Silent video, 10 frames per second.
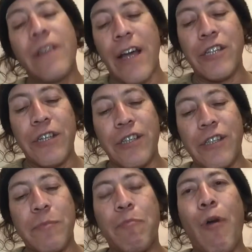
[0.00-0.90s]
I should have
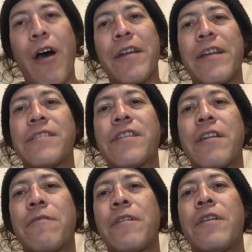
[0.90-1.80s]
just bought it instead
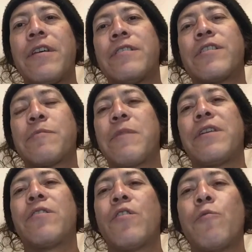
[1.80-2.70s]
of just
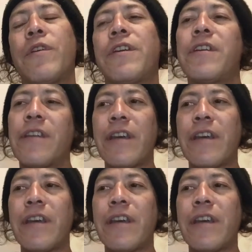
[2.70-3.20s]
being willy-nilly.